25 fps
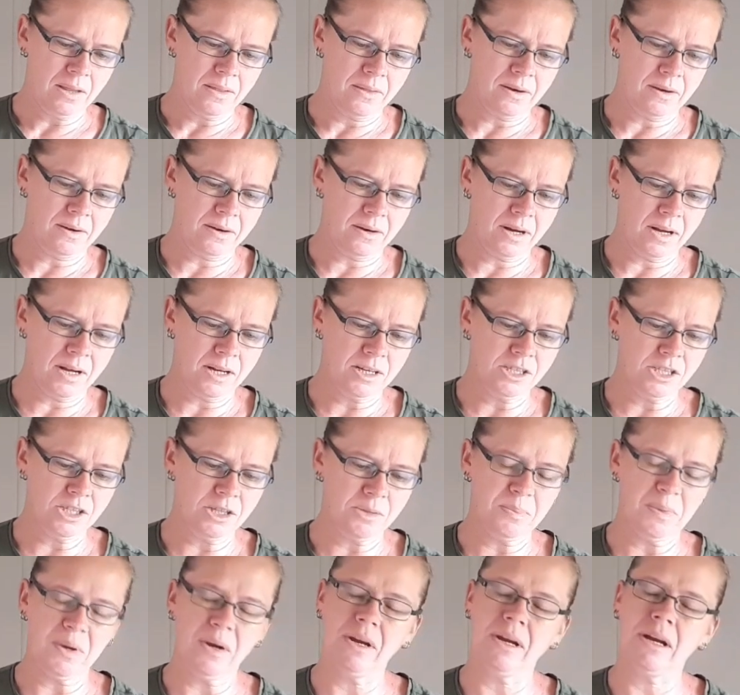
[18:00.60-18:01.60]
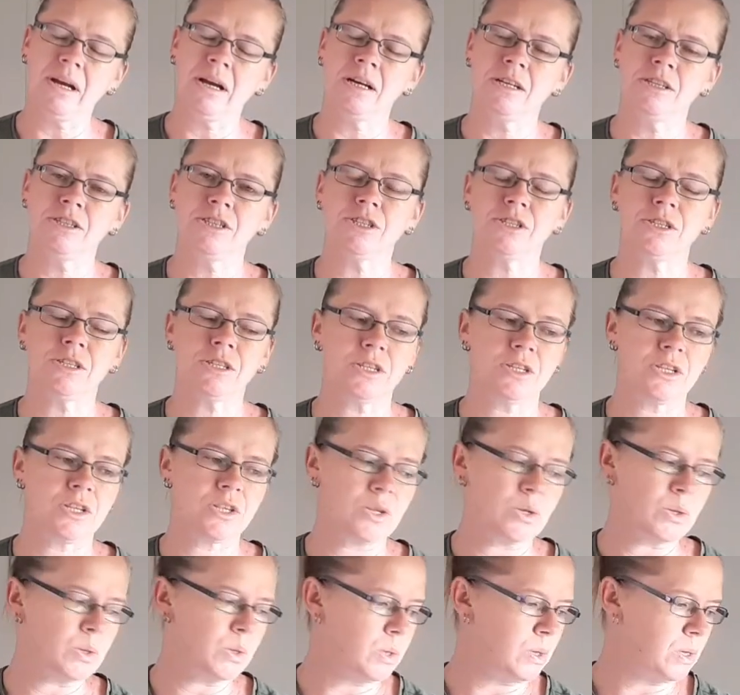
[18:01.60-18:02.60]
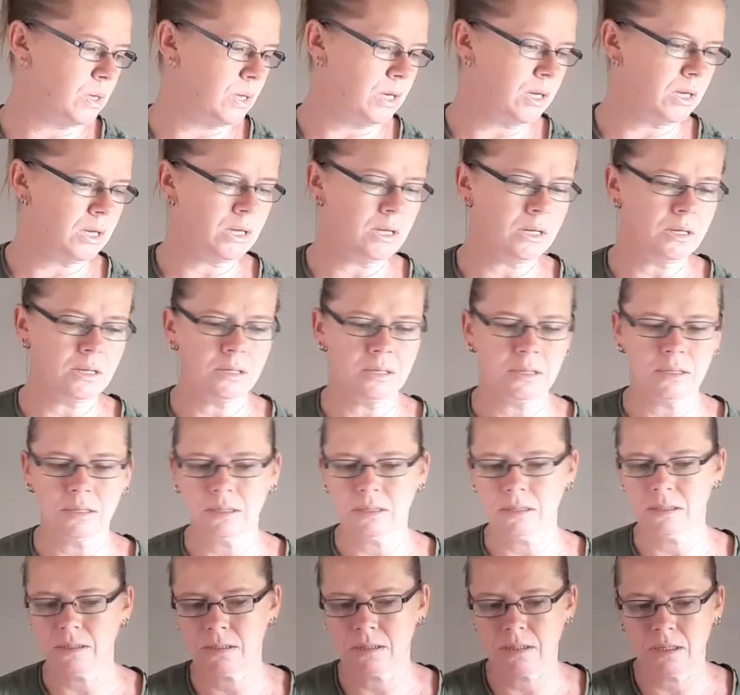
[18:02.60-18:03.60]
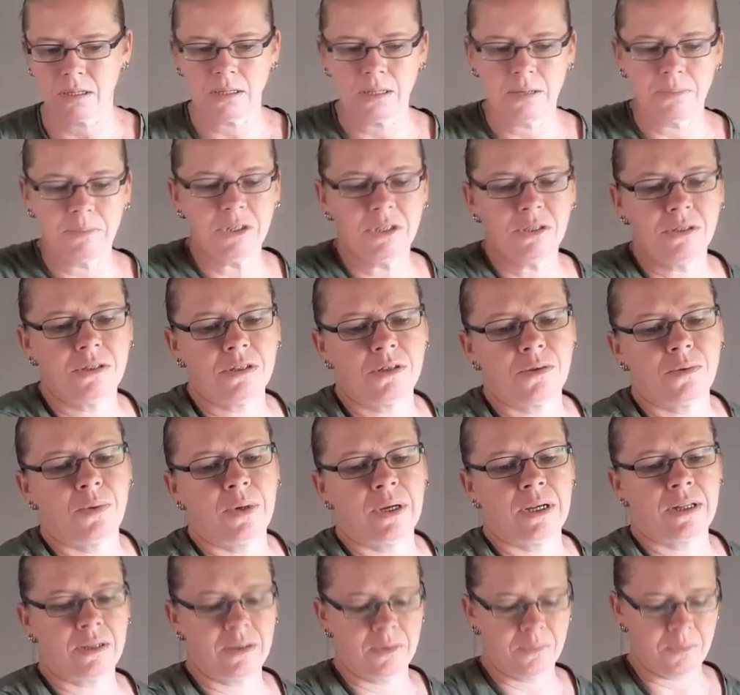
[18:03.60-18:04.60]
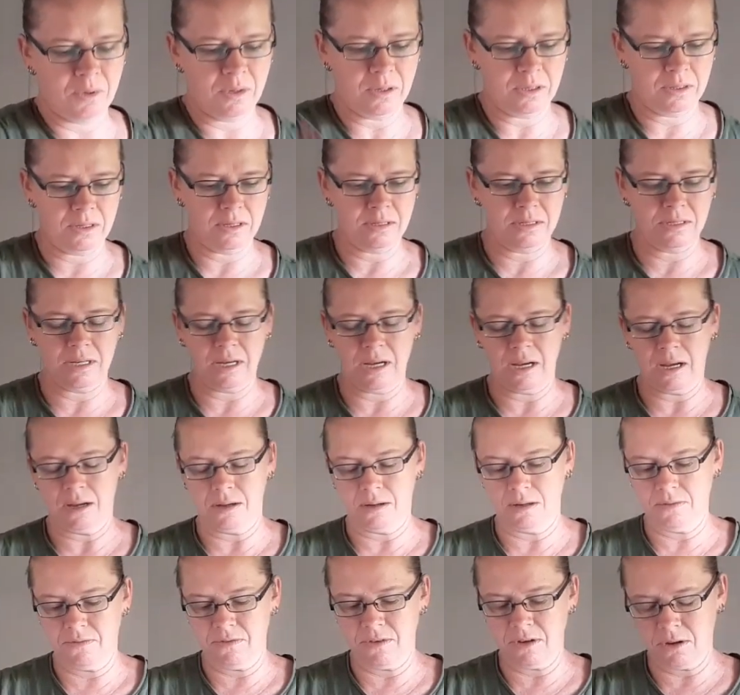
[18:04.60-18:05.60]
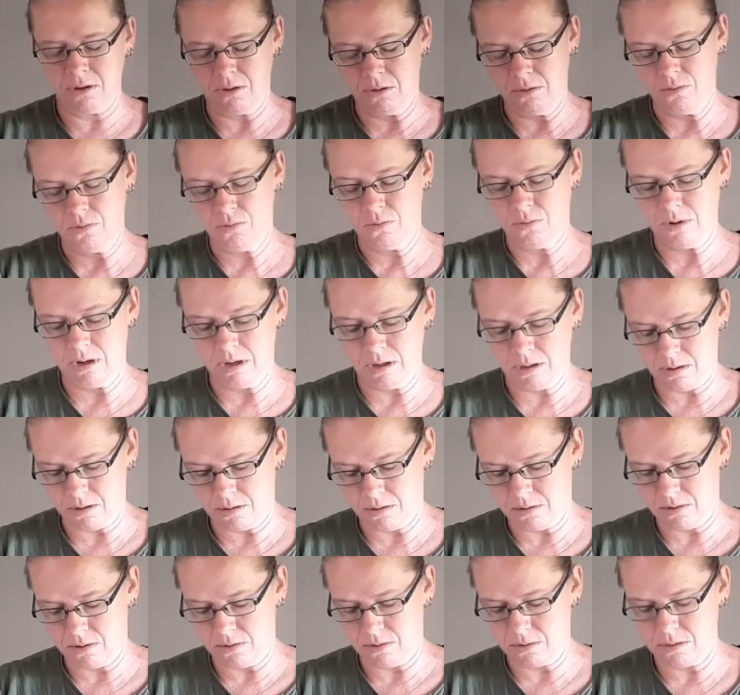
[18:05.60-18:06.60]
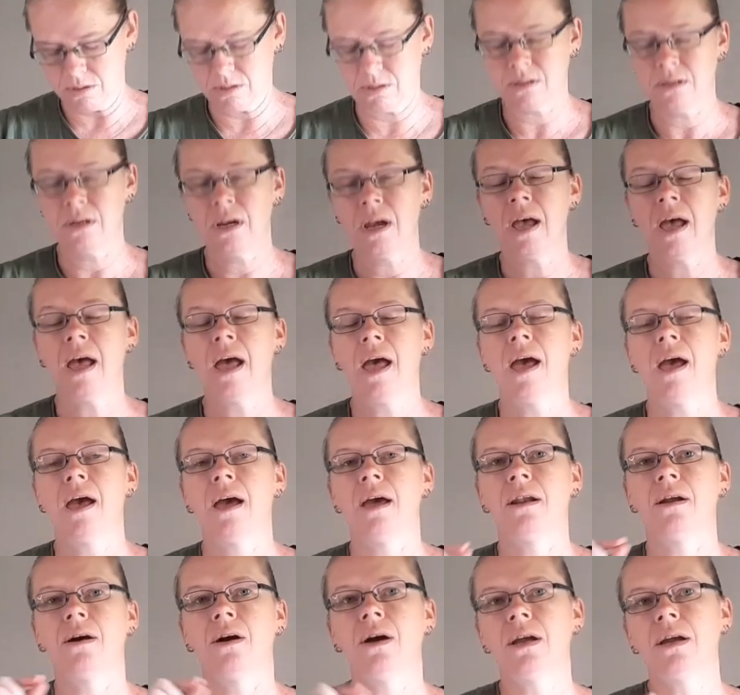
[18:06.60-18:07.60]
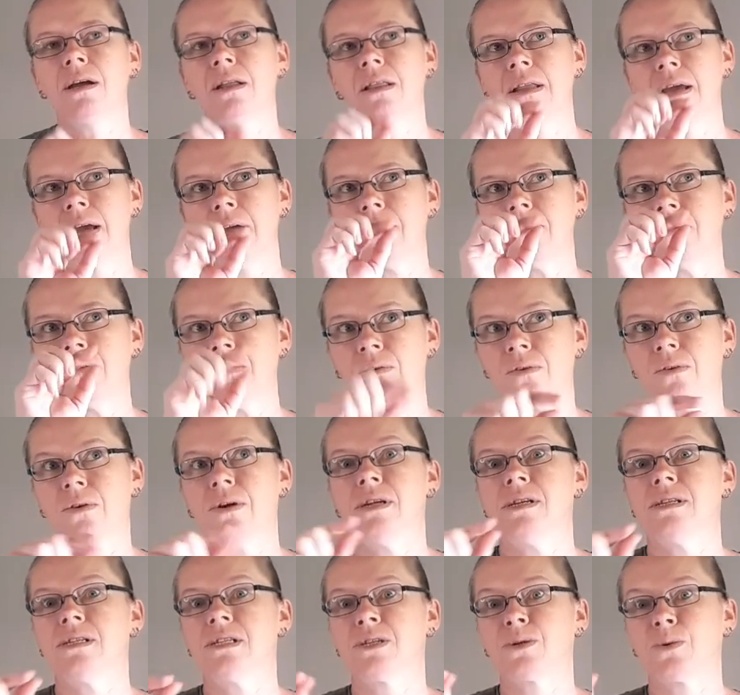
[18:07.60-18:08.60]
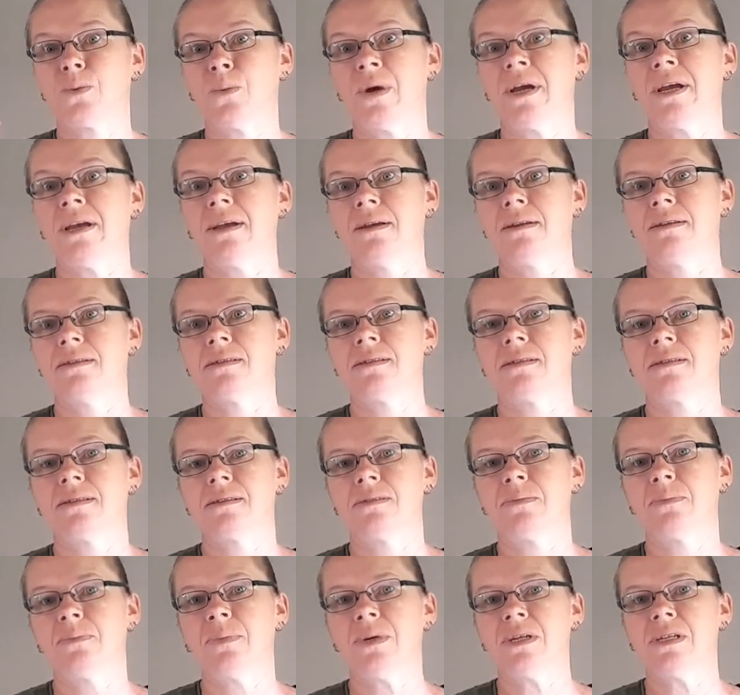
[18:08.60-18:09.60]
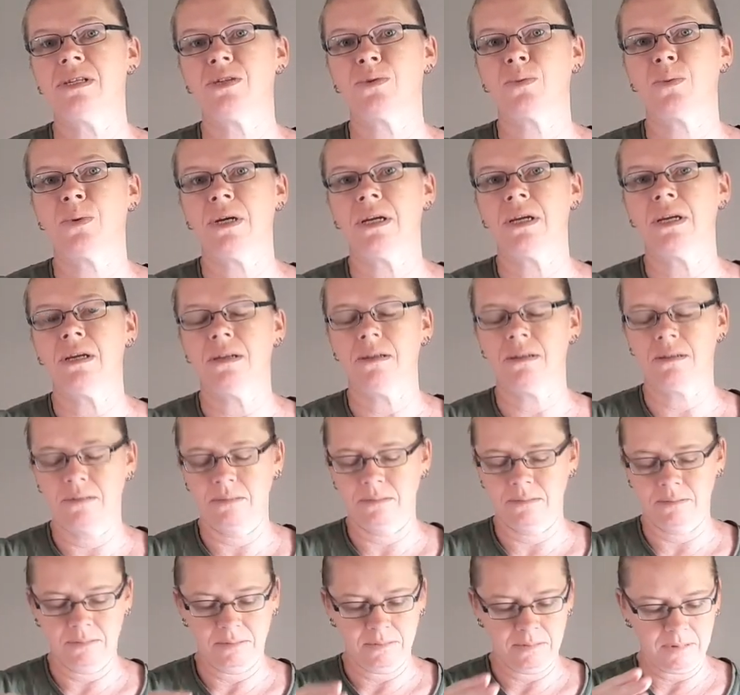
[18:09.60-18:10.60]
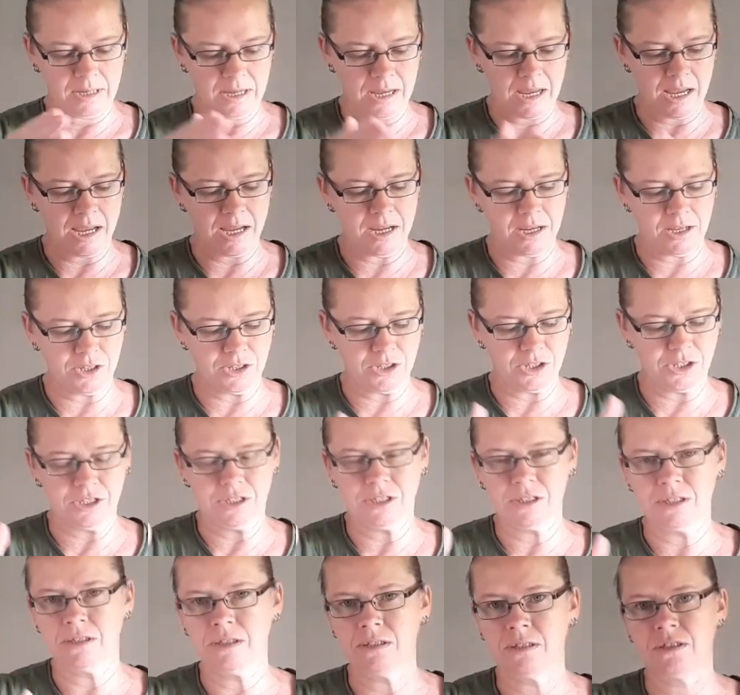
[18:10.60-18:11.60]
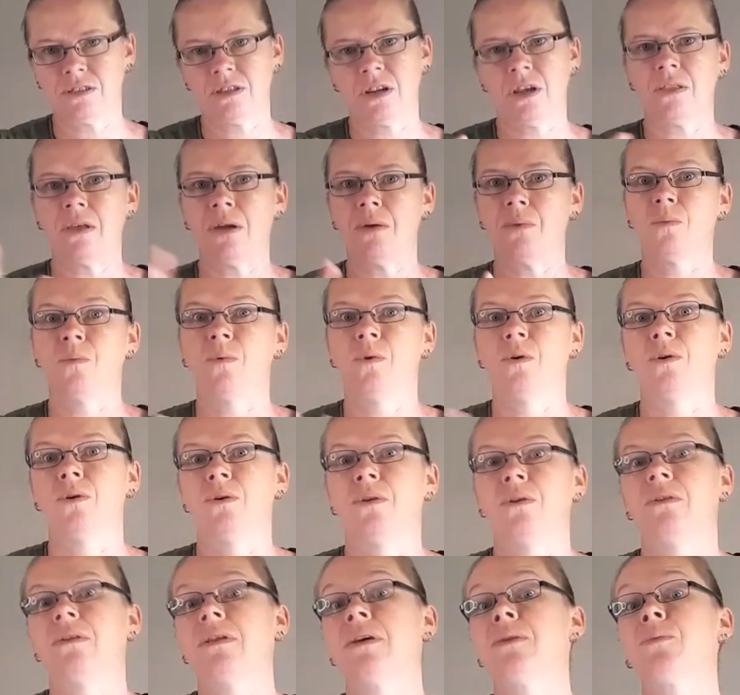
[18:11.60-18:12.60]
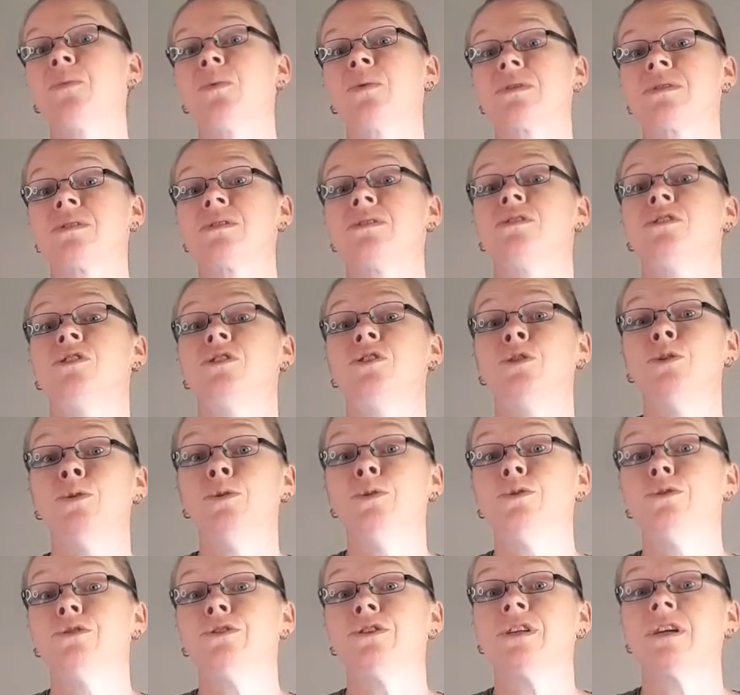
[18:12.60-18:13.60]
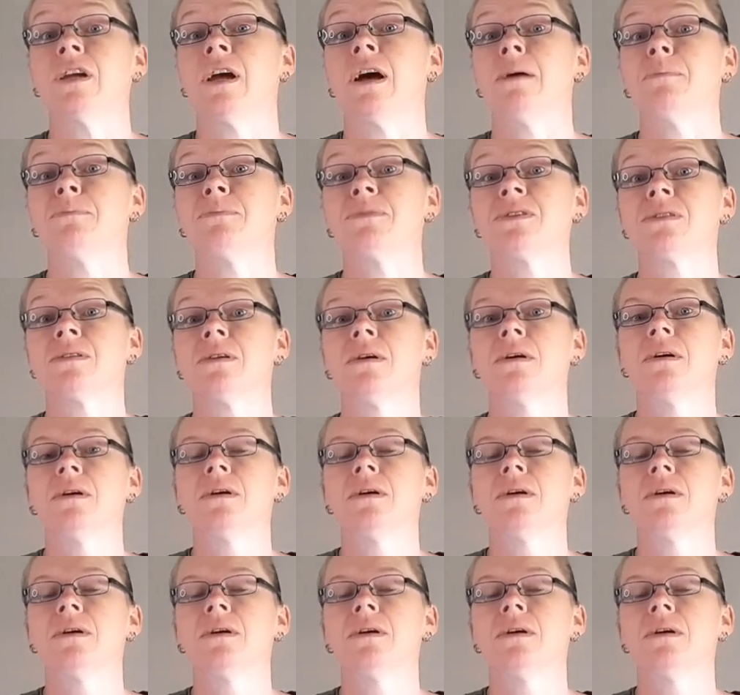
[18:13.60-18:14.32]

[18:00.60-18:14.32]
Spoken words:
They're 100 by 130. So let me just quickly work this out. If you go 3 across, and I allowed 3 squares between each, so there wasn't huge gaps.